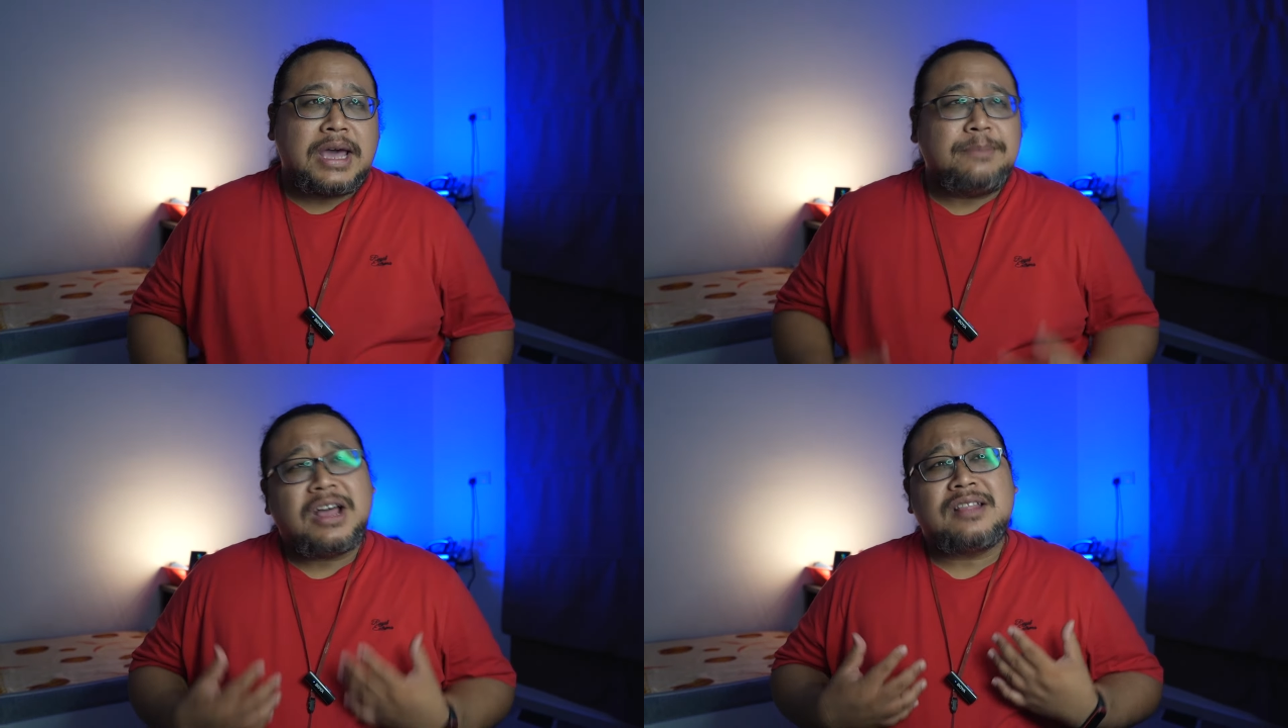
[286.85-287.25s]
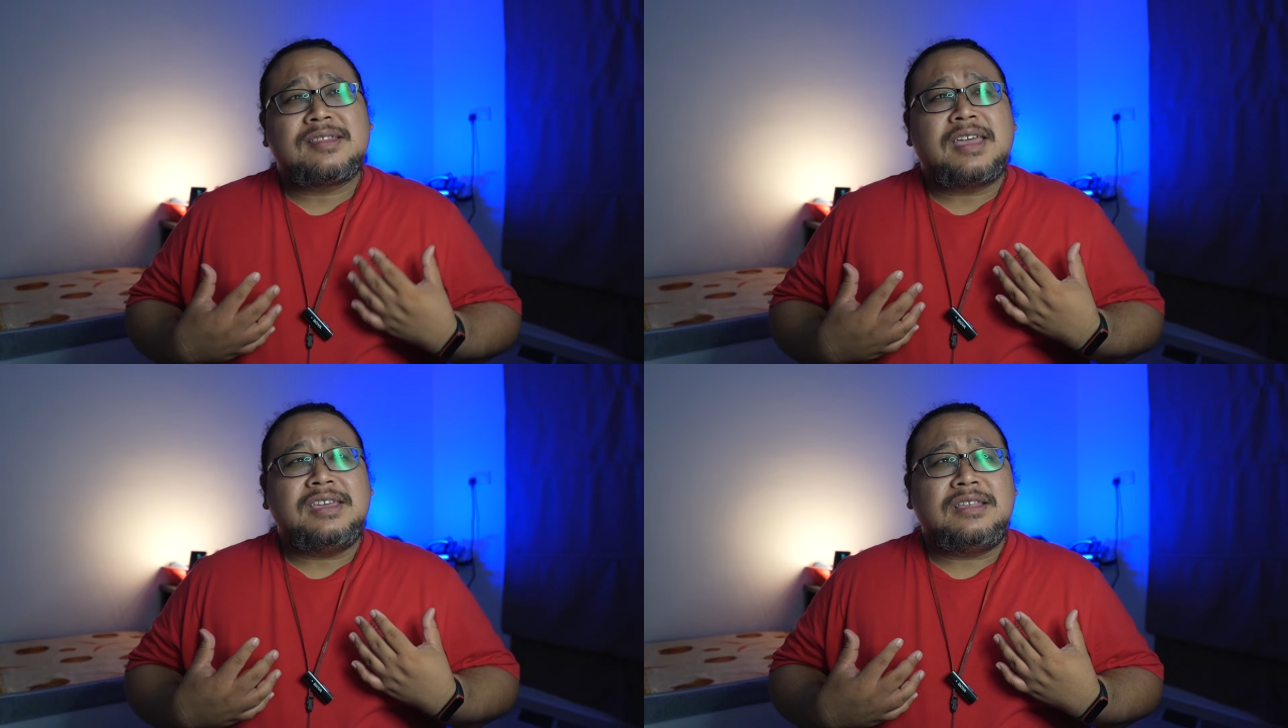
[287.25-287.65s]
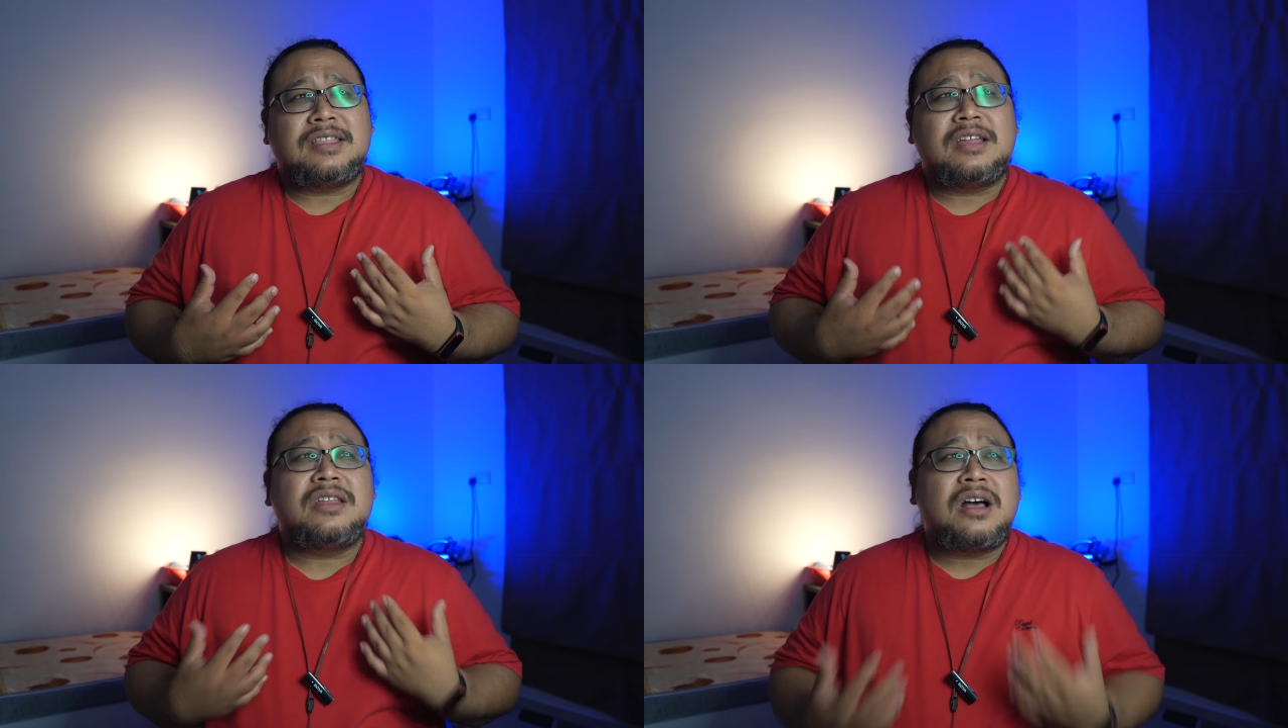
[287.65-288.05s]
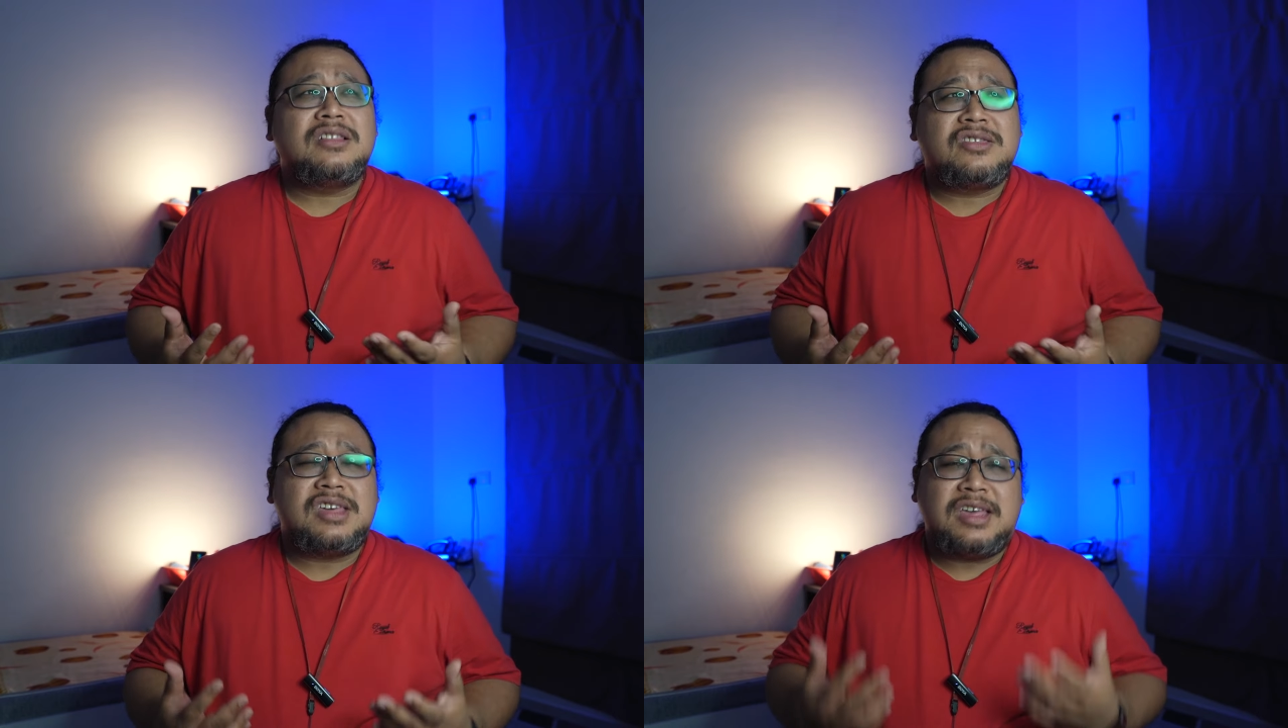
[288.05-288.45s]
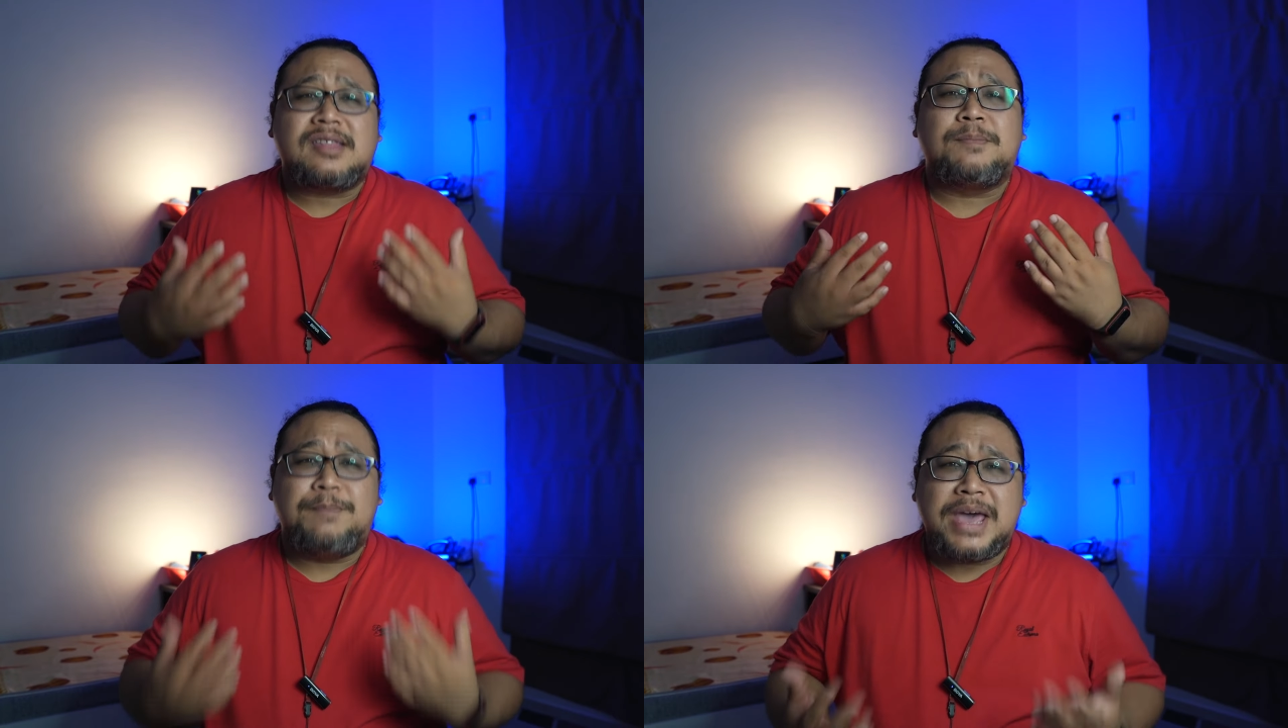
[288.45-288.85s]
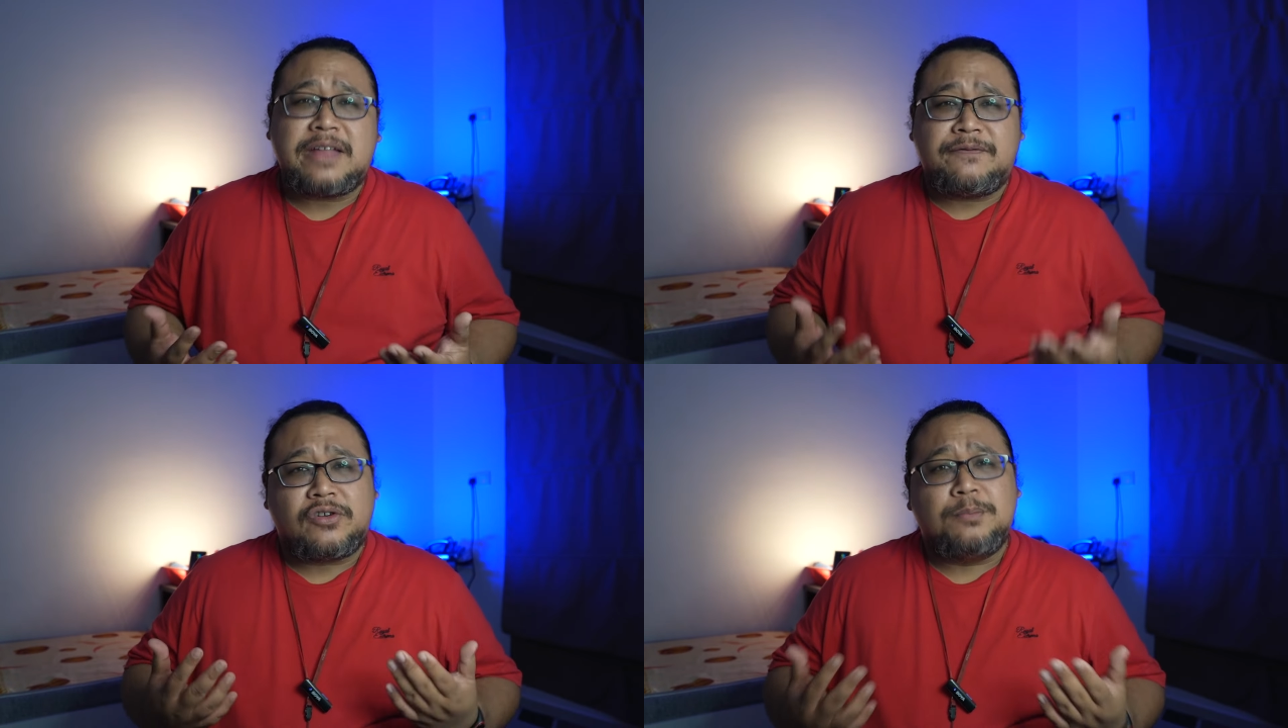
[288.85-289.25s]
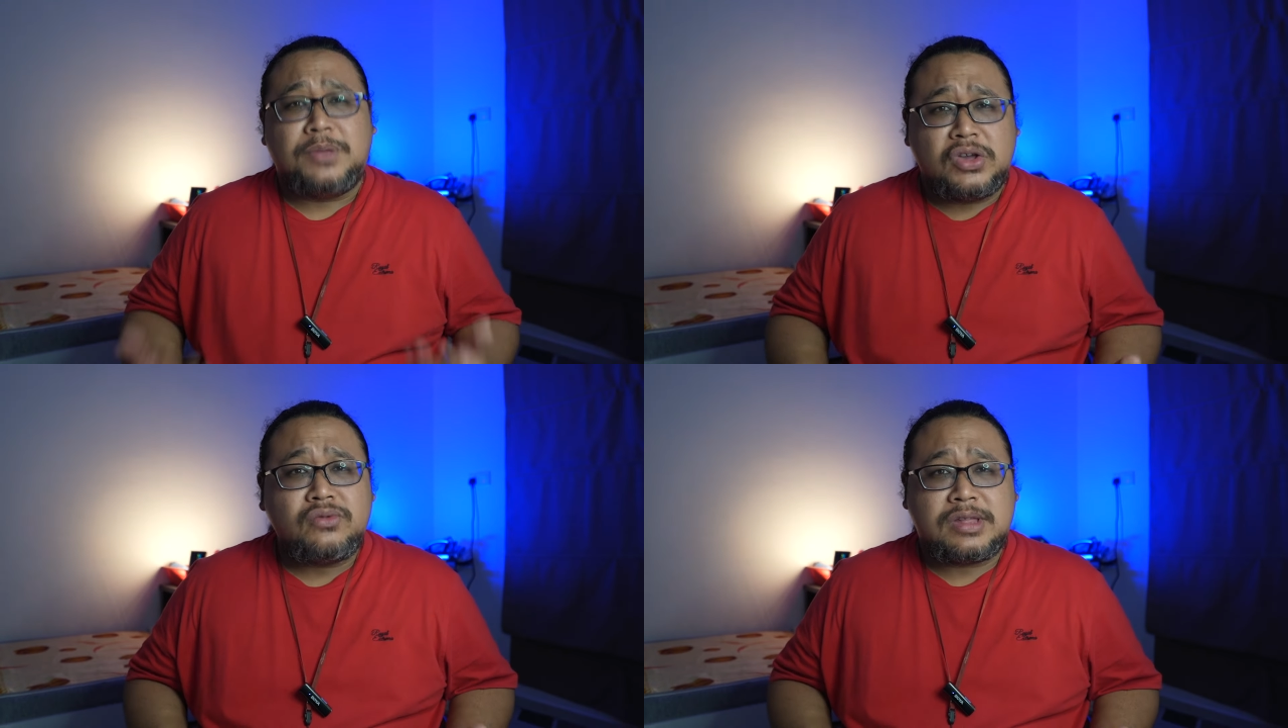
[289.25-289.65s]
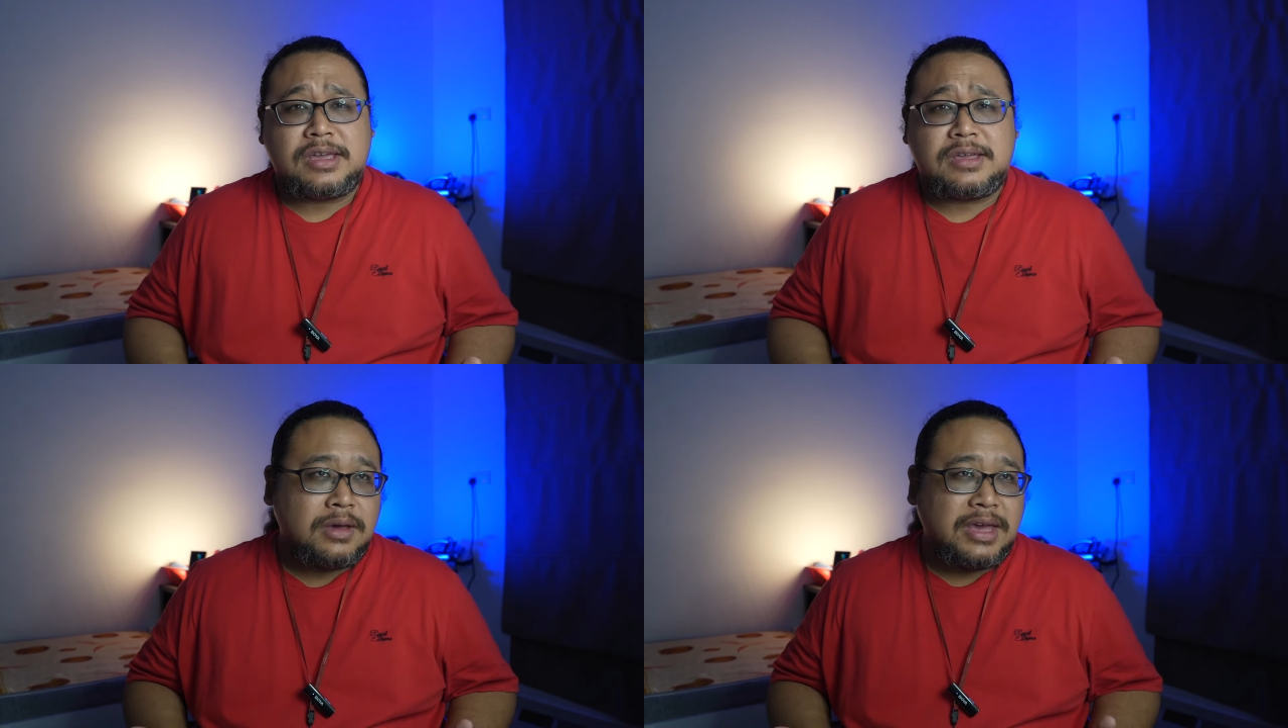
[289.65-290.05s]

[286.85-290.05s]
I'm not saying technology is bad for music,